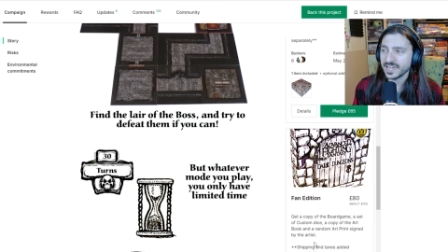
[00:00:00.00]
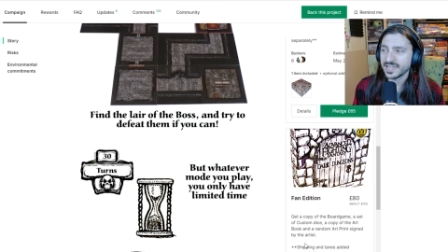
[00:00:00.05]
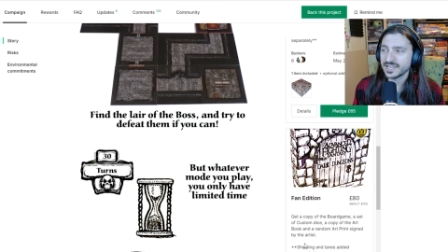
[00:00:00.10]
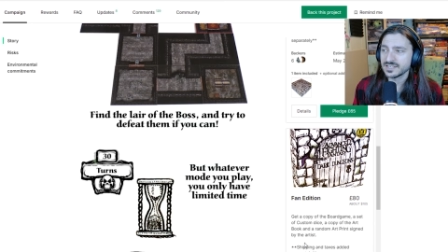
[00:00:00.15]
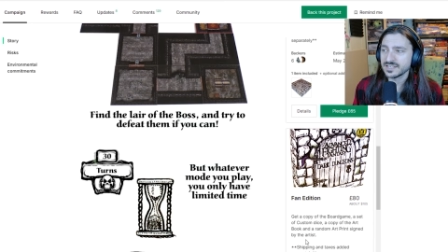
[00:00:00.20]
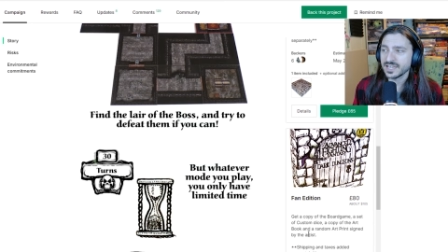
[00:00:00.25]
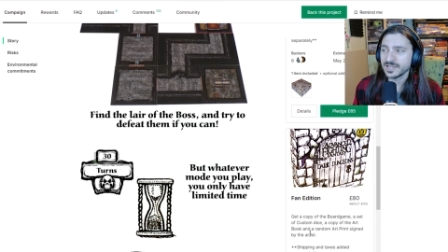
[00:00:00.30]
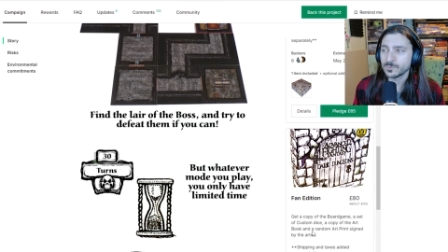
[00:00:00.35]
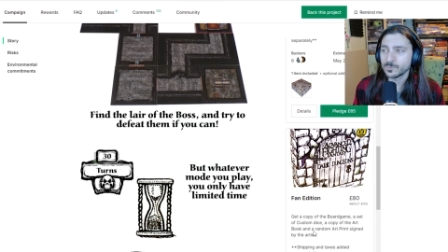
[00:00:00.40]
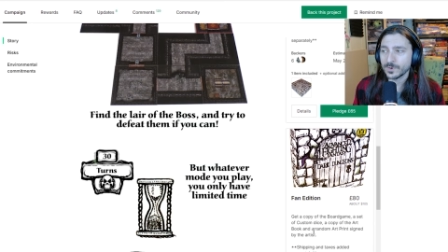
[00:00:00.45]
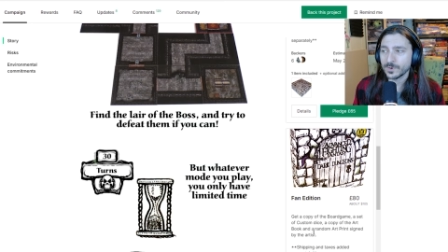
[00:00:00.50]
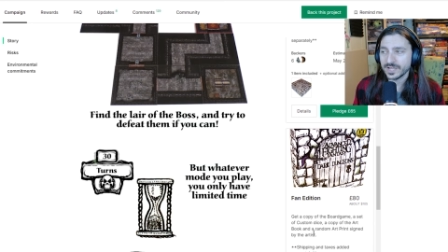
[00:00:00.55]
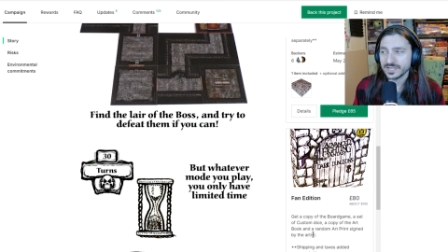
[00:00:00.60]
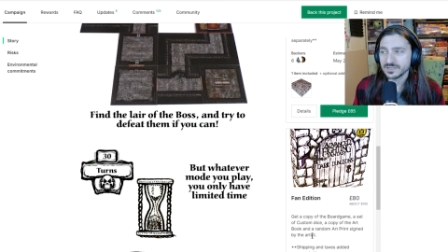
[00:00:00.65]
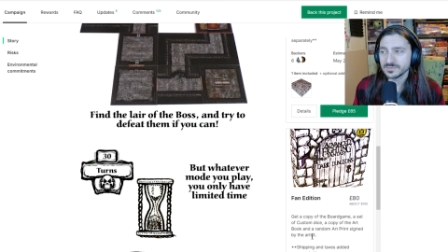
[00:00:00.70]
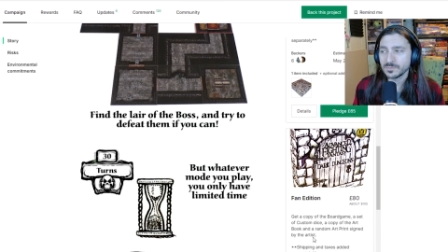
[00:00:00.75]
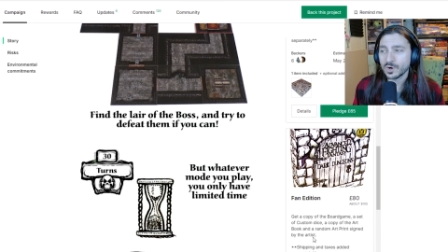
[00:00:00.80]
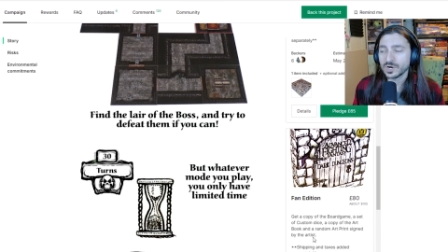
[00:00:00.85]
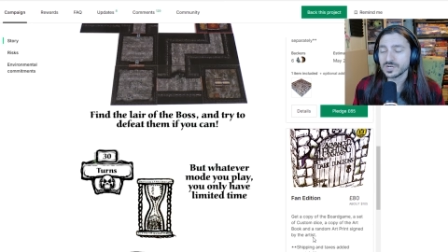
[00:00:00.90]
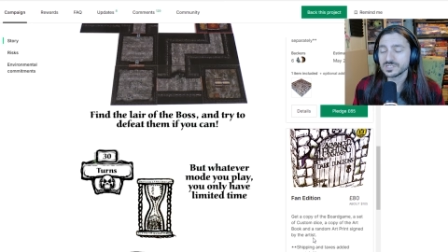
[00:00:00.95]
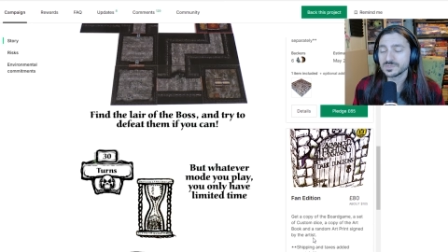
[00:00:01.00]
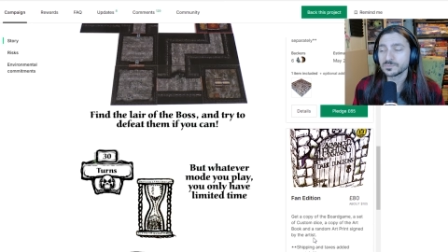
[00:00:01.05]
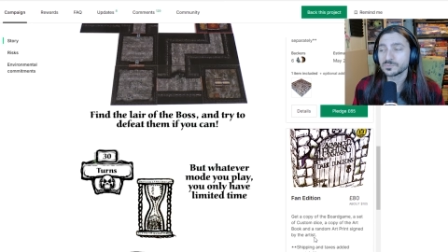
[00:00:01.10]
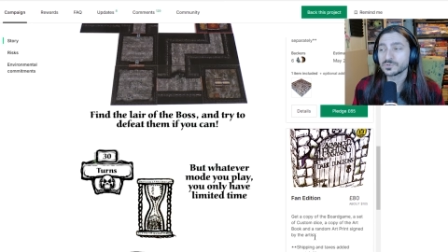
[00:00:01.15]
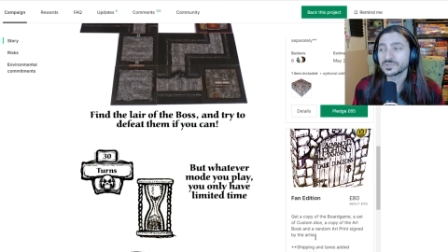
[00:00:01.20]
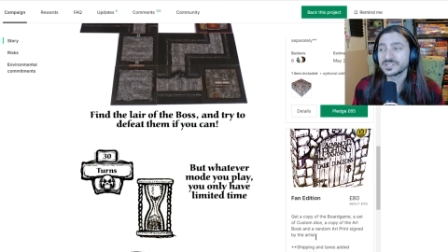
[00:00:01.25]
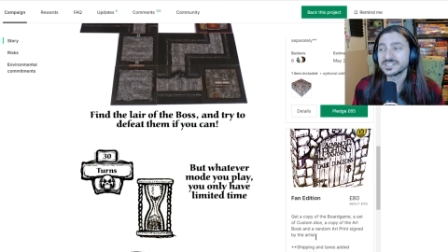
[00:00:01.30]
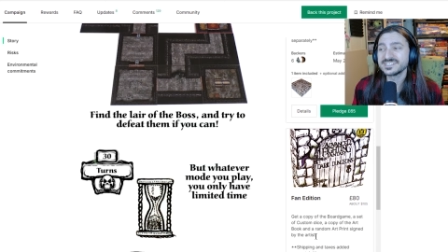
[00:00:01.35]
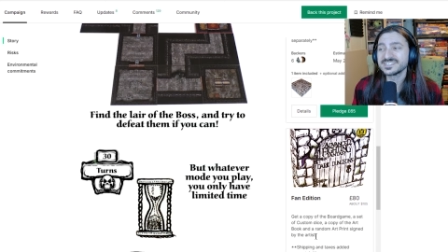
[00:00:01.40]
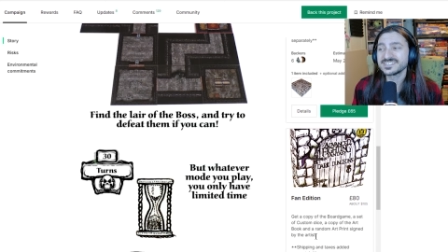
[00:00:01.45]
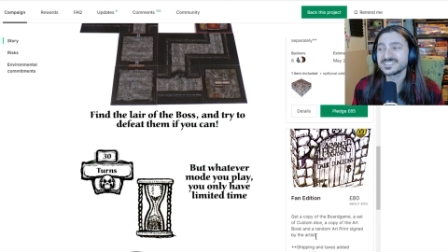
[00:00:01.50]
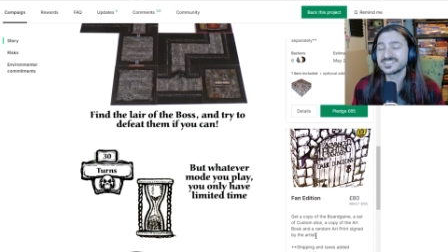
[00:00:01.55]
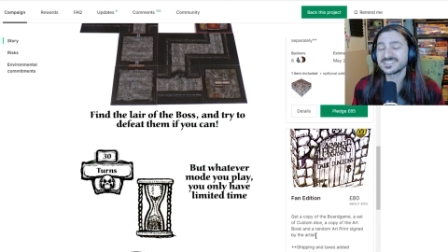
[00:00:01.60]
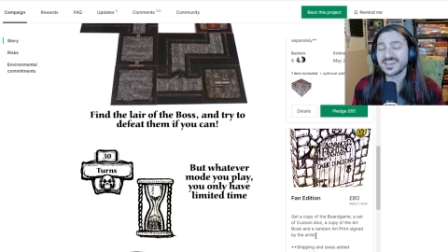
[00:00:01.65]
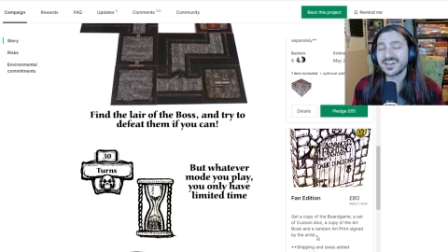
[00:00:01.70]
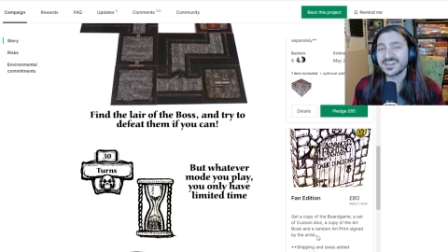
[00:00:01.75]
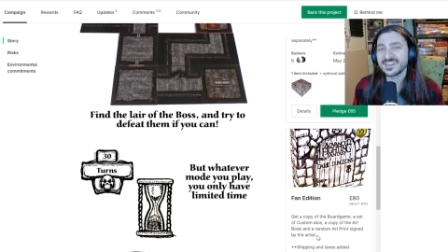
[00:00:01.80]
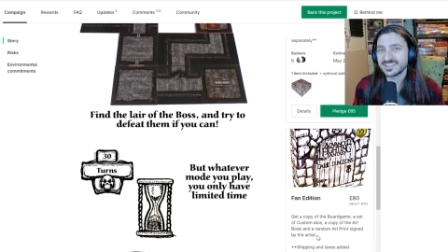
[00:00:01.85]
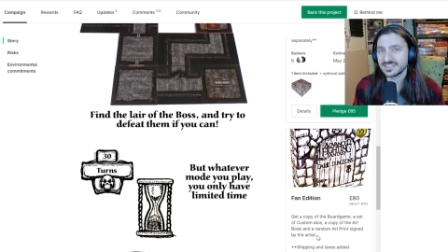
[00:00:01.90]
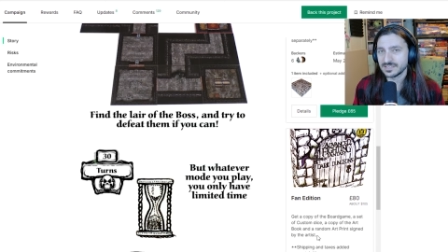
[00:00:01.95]
and a random art print
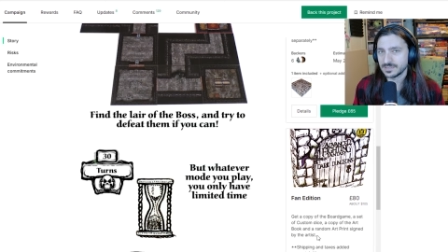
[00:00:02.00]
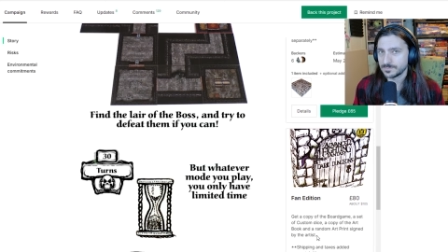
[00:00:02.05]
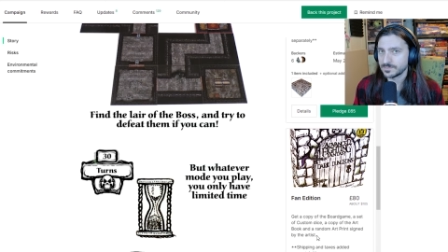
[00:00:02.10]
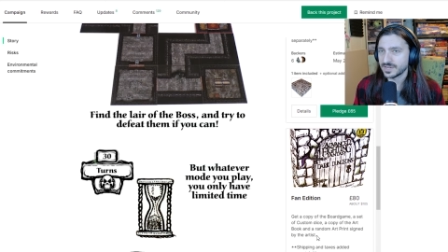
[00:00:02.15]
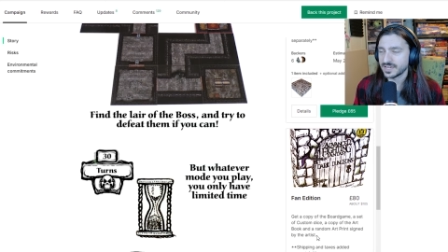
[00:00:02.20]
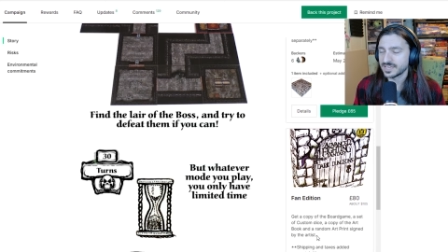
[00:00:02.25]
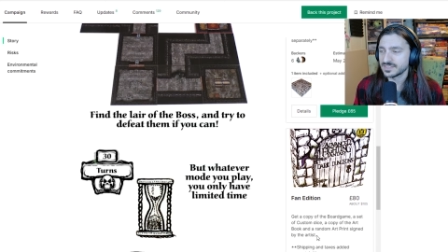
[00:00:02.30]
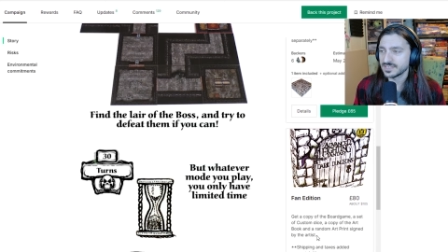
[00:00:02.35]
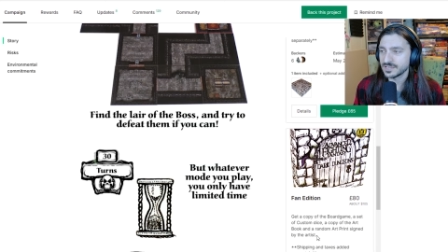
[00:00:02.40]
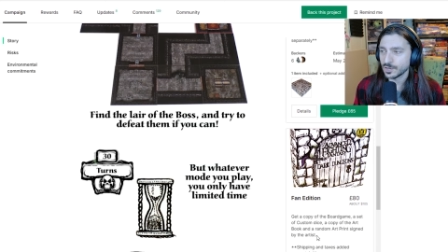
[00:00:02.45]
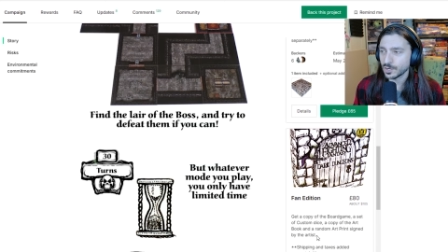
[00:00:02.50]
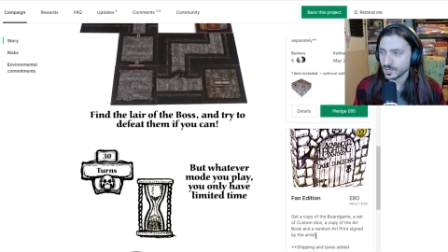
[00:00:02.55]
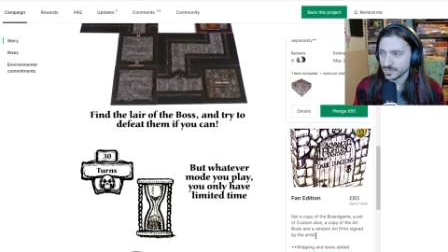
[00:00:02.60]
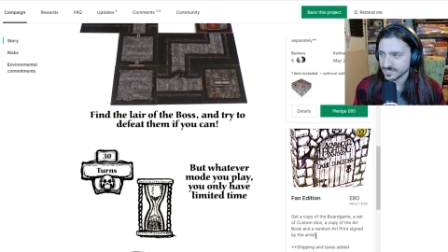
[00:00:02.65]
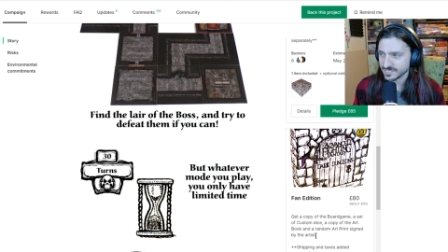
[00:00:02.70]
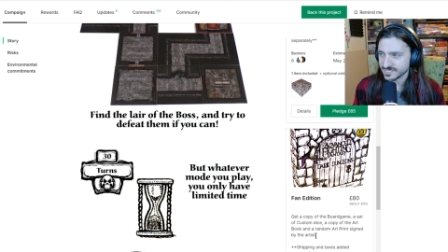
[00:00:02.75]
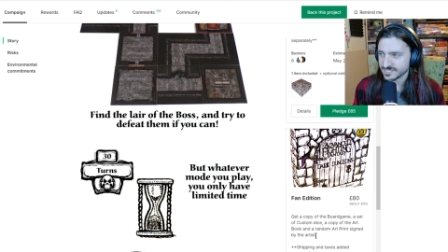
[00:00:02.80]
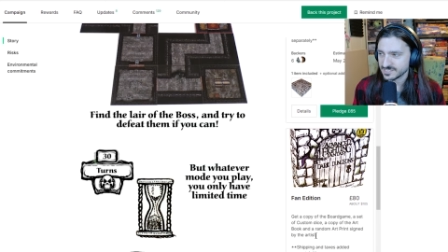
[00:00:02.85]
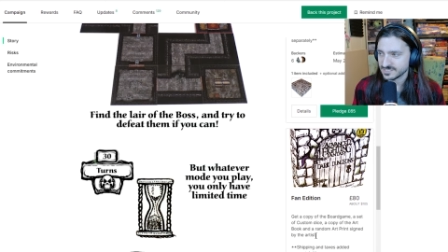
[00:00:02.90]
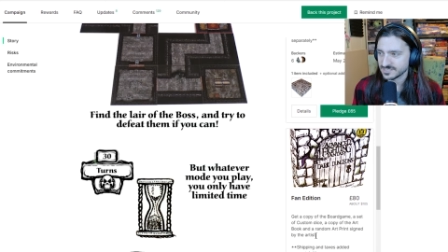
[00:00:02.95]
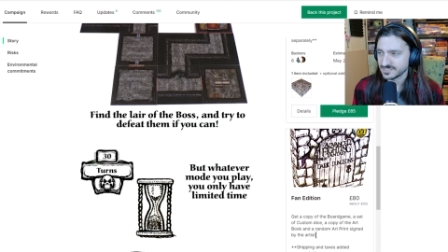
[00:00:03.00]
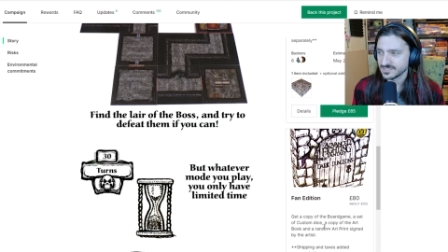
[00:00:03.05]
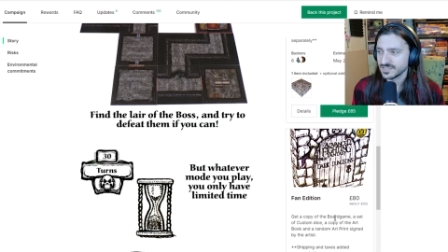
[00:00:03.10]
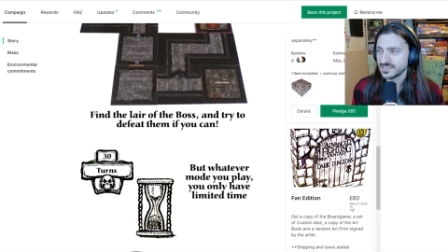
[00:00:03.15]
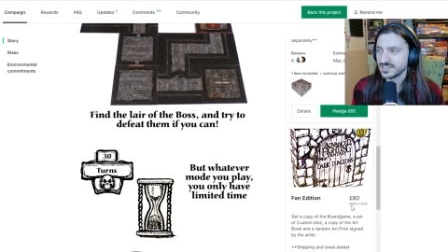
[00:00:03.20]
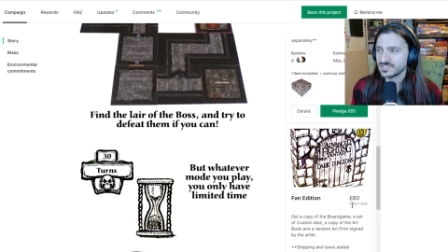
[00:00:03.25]
signed by the artist.